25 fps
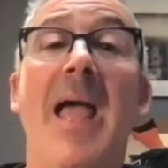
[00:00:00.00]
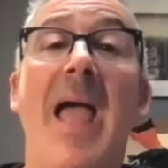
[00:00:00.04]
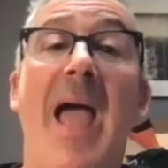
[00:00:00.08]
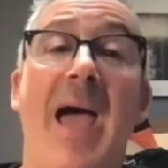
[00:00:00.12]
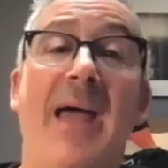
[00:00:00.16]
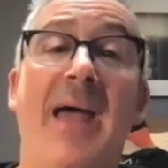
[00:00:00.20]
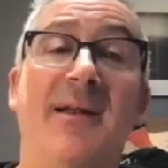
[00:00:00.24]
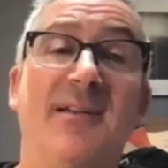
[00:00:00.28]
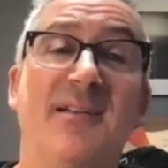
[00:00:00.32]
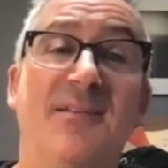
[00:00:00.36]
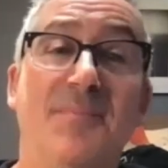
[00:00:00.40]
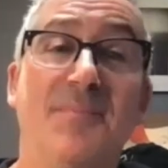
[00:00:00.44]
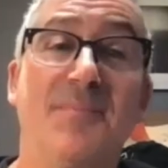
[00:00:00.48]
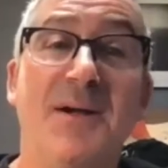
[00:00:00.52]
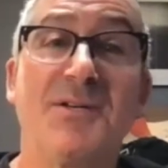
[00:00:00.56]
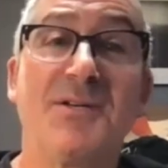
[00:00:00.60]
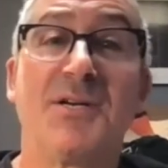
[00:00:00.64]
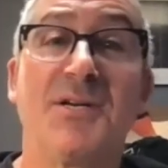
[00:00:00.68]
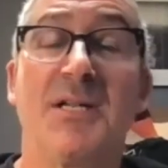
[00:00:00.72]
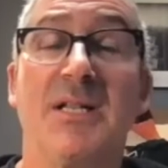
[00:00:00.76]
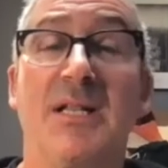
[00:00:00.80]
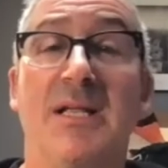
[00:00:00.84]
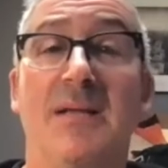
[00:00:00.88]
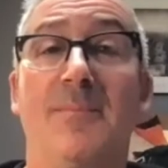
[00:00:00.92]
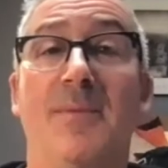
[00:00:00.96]
And
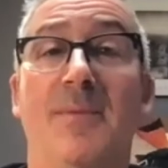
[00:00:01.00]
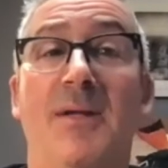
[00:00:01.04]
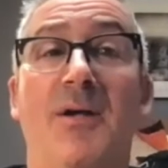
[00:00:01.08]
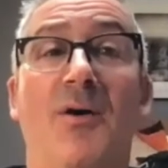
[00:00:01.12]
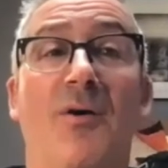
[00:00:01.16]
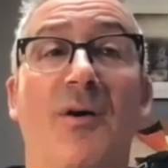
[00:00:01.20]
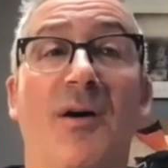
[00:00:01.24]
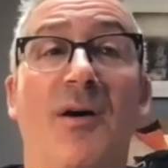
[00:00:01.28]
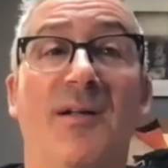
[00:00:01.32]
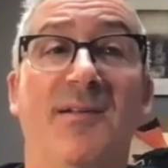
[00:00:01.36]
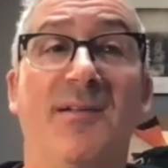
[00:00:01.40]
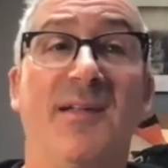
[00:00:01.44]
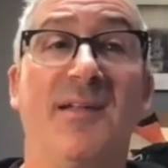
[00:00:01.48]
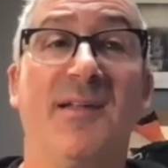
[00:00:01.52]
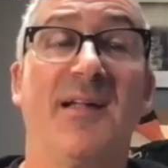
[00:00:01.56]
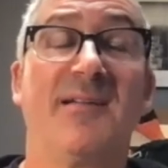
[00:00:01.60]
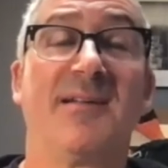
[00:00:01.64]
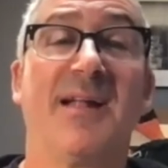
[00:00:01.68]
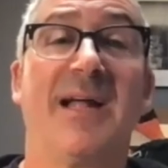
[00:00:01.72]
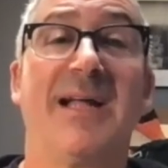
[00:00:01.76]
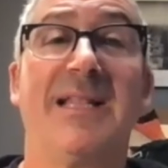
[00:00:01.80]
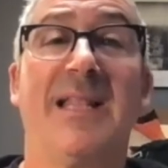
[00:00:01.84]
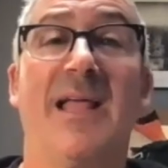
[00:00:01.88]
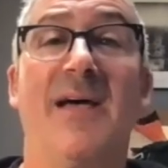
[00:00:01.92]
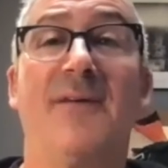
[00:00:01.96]
especially because as
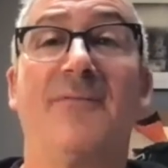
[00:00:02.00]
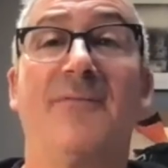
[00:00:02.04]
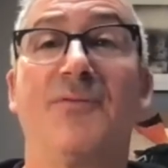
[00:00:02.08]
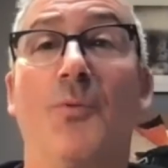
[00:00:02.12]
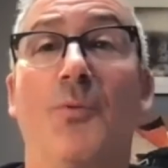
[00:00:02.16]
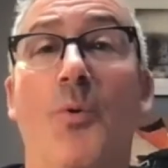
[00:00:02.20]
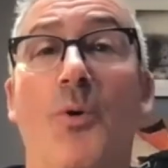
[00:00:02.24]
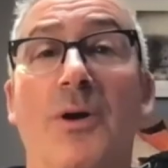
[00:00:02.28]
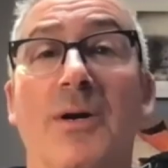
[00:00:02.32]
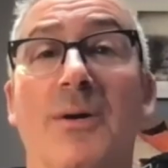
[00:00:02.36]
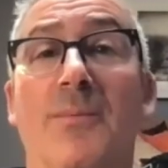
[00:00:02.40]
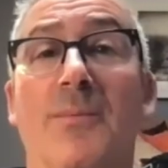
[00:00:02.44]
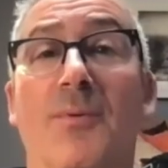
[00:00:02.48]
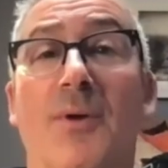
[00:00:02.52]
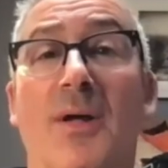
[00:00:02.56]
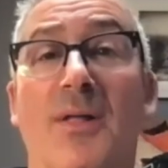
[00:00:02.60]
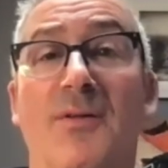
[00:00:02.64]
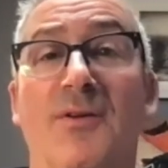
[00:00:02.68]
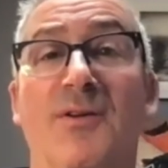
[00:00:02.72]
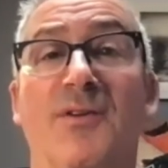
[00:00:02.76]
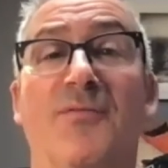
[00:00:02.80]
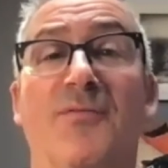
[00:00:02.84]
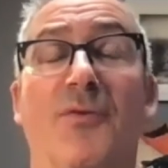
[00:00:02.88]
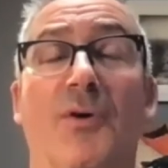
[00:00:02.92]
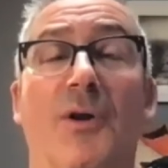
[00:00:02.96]
I left Warner
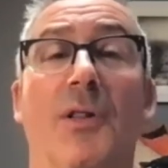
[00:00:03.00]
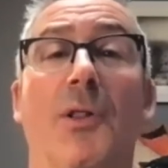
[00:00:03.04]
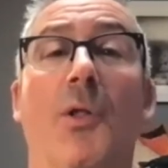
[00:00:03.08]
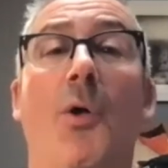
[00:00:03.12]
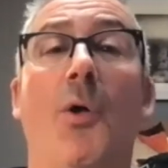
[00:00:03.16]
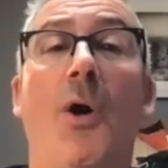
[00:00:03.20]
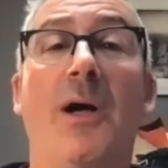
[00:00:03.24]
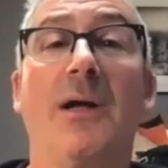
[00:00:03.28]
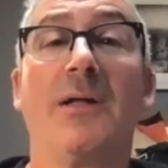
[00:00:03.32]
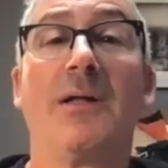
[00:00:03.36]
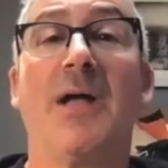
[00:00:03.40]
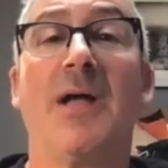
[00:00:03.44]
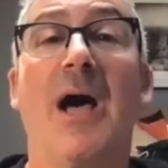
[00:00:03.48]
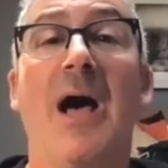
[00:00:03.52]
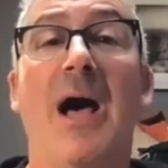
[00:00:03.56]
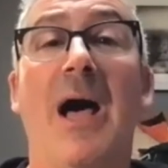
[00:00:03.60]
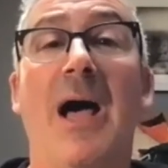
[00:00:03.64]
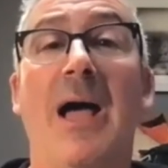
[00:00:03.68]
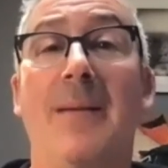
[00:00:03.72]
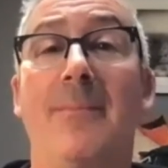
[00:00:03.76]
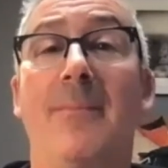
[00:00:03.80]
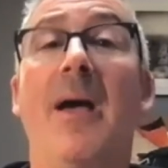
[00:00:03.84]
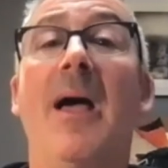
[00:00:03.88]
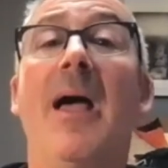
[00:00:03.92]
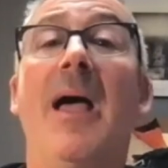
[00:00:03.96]
Brothers for a long
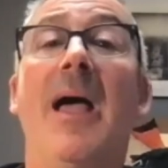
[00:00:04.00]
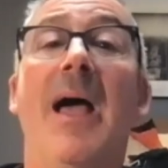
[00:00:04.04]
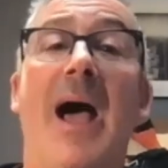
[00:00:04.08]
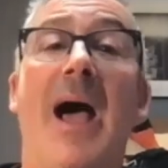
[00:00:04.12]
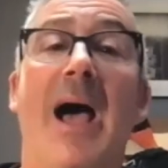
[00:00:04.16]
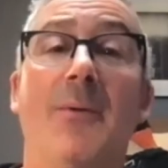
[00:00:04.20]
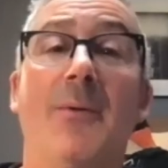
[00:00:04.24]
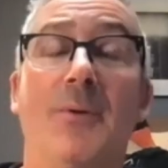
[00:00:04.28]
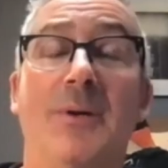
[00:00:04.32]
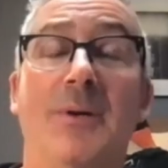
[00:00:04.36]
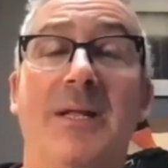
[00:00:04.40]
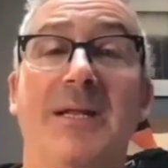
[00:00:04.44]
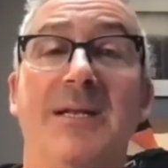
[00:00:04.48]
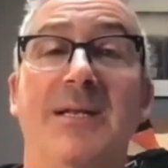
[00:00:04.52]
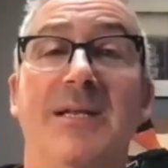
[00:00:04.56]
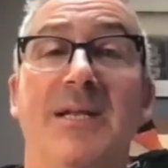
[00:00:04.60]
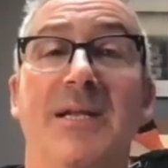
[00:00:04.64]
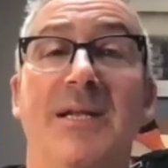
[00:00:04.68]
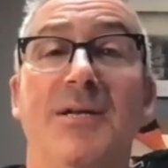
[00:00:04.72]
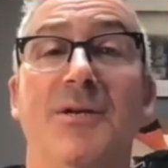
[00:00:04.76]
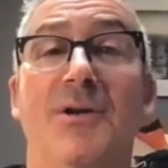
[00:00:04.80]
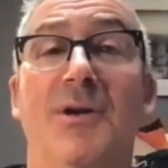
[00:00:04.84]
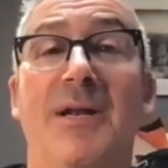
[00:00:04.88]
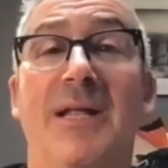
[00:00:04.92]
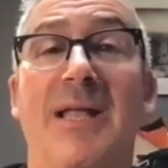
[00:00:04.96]
time, I would
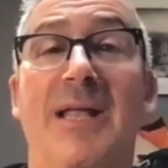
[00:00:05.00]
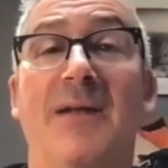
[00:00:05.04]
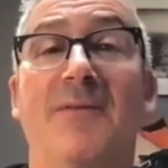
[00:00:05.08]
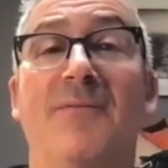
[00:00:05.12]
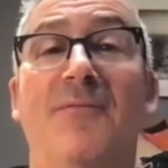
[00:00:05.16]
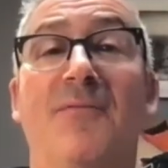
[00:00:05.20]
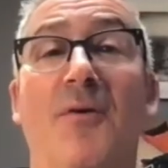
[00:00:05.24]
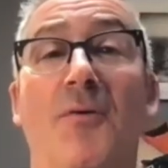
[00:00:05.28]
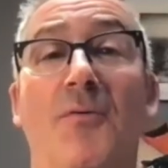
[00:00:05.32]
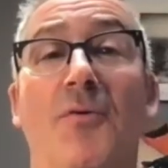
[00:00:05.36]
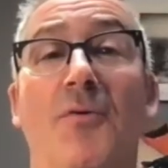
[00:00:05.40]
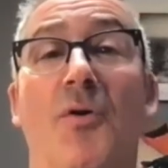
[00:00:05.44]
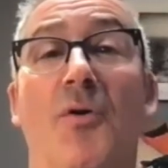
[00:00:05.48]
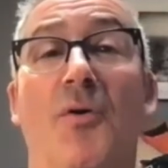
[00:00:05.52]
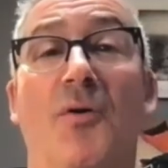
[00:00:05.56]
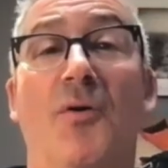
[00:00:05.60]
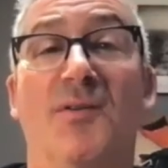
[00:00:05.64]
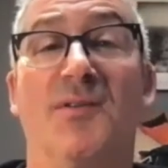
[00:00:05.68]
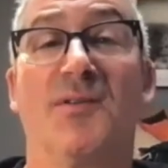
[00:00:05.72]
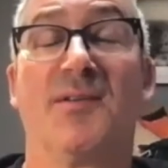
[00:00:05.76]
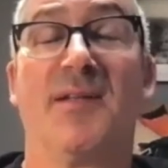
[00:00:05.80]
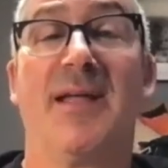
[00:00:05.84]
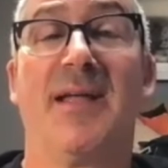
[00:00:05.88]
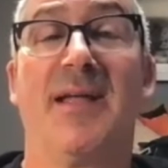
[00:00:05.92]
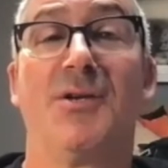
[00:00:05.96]
continue to get phone
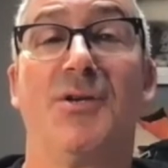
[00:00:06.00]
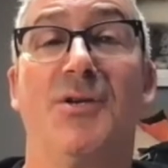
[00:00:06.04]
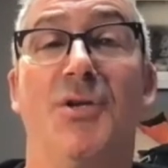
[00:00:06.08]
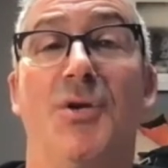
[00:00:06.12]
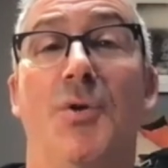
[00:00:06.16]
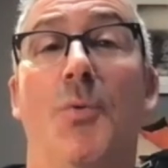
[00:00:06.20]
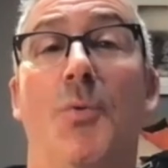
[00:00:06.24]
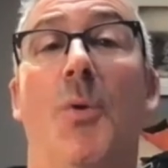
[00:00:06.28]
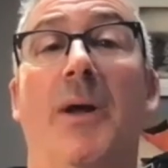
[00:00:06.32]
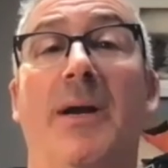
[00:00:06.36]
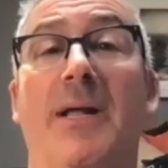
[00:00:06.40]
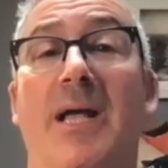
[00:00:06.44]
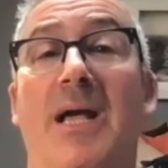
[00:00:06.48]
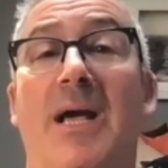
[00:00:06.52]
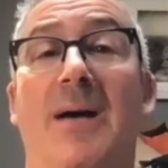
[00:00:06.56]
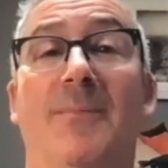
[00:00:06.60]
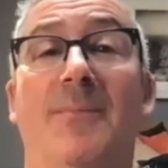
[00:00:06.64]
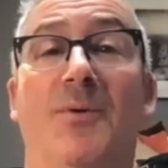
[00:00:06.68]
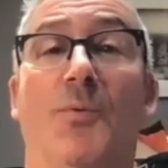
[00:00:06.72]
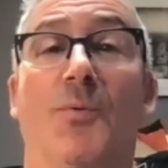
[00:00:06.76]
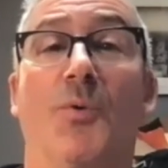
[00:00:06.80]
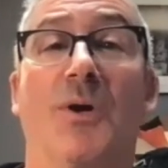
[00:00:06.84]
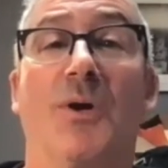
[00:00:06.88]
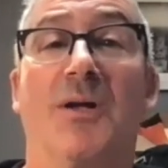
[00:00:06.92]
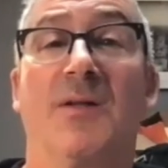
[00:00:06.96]
calls saying, "Do you want to come
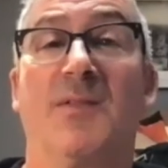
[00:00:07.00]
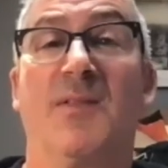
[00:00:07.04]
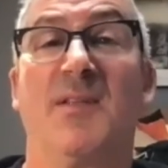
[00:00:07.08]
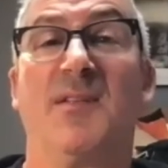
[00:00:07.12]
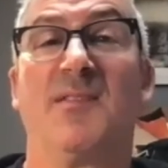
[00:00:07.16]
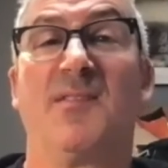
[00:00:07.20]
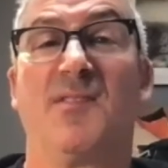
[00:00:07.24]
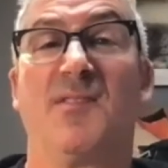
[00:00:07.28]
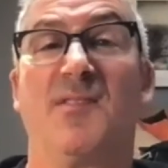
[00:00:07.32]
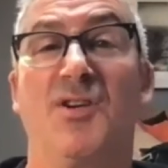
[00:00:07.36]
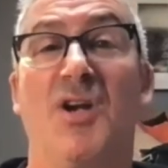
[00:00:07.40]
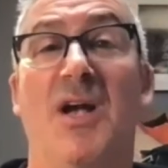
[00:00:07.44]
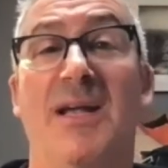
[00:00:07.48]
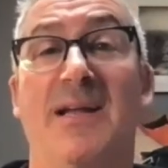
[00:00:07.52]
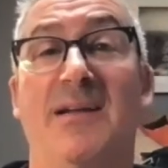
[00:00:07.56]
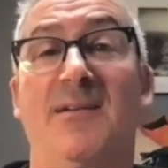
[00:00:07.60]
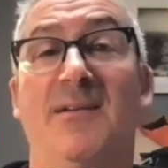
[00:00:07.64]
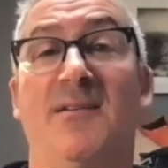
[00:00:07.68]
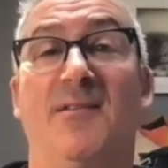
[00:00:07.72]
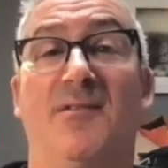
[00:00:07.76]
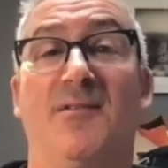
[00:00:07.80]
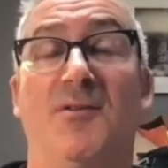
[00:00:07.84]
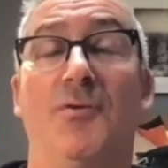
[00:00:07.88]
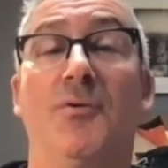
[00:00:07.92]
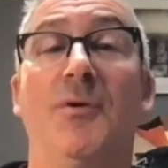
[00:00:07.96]
and work at this giant
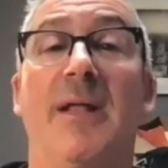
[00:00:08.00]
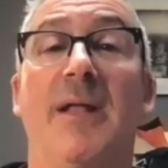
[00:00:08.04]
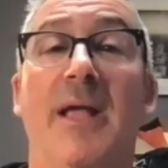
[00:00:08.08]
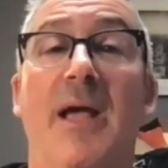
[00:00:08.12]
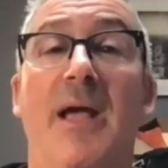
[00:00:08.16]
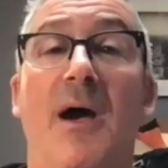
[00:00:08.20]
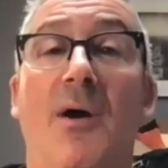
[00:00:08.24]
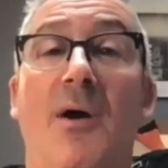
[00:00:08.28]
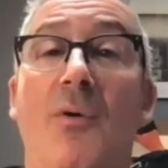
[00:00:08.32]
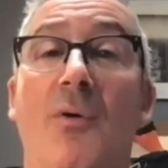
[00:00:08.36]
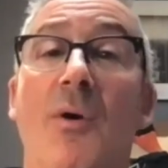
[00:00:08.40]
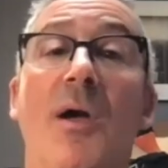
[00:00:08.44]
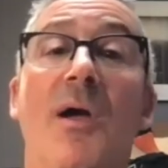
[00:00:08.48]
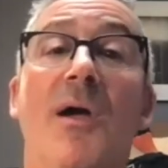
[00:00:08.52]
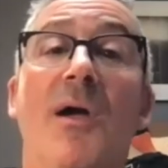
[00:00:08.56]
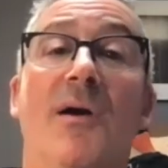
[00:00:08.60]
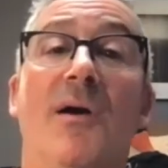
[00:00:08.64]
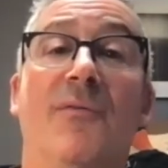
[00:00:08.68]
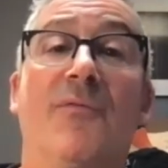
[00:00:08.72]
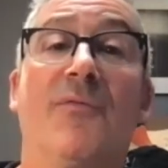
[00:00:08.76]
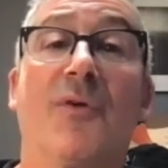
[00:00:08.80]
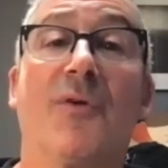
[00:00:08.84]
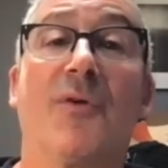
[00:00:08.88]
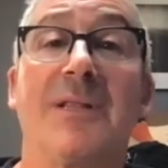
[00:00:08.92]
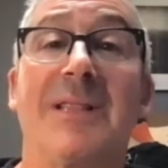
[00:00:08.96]
studio
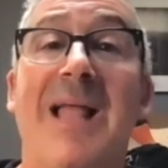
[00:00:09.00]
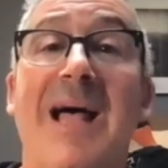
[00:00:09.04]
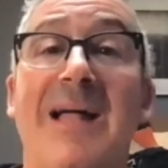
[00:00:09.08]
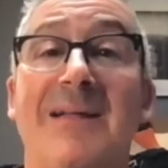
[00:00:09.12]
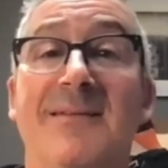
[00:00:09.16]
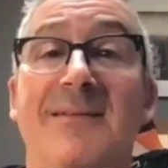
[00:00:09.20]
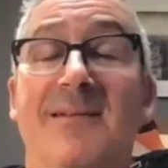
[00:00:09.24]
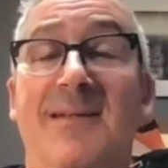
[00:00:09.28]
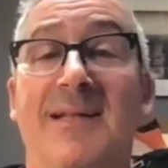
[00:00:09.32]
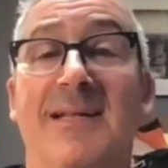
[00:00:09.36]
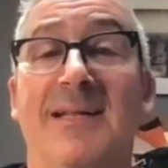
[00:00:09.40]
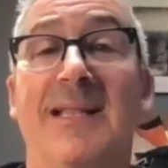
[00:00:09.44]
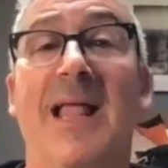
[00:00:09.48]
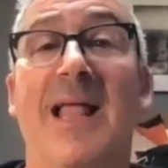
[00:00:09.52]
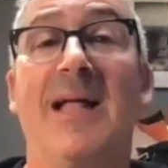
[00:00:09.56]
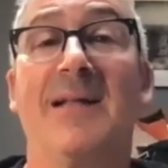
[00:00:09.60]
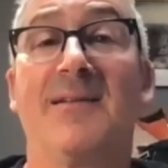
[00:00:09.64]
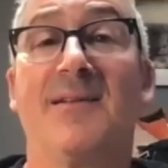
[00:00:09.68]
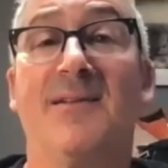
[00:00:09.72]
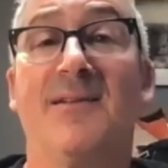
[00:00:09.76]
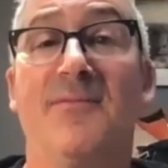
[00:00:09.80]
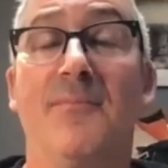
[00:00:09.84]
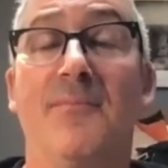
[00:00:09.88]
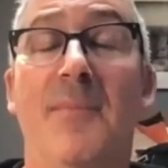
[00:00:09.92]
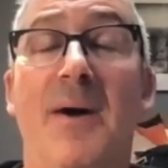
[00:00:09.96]
for lots and lots
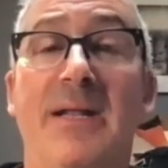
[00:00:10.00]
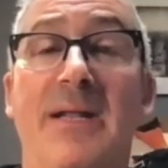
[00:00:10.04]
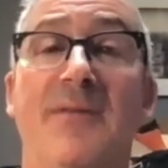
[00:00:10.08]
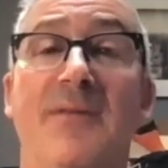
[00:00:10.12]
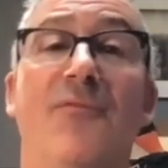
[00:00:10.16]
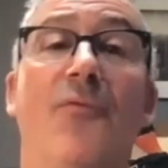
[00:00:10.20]
of money?"